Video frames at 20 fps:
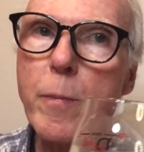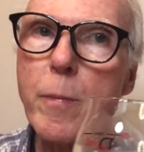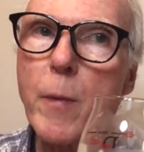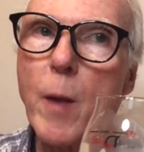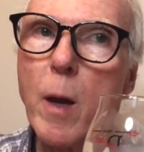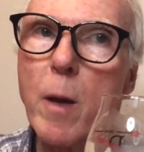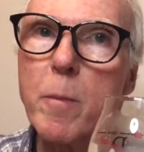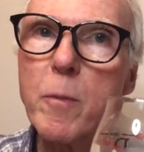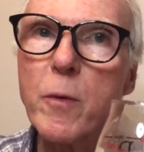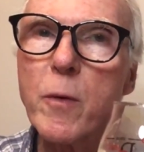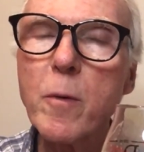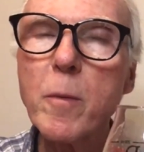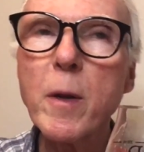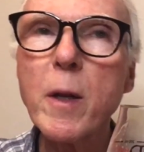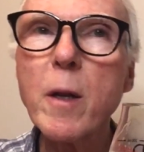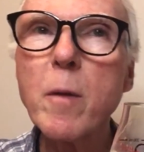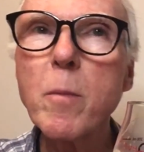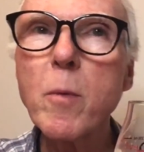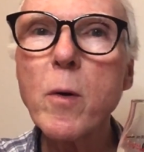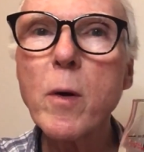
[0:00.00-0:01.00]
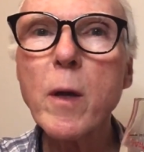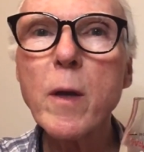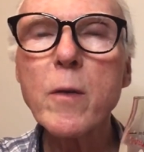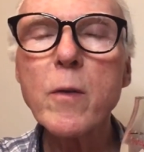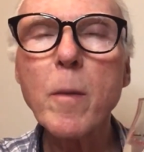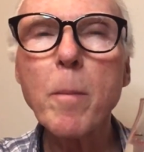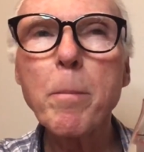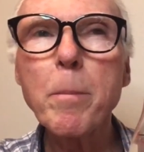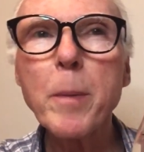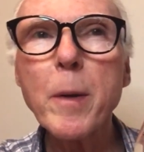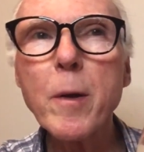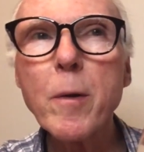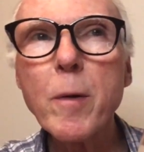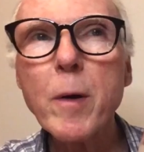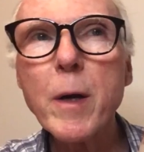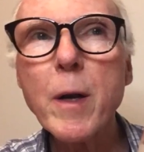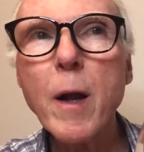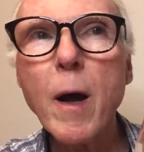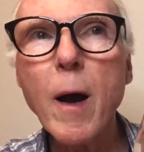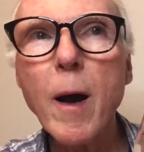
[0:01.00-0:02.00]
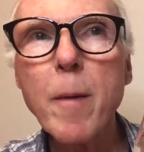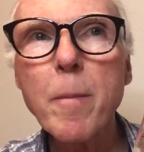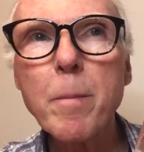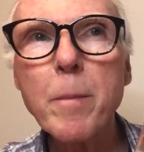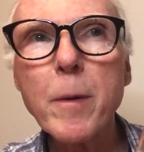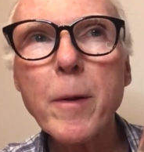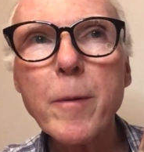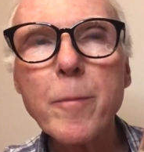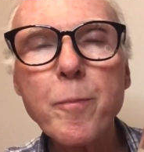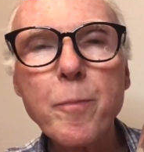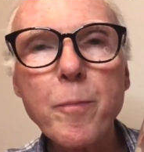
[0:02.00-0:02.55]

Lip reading: I'm assuming Ibuki is a bittering hop, but it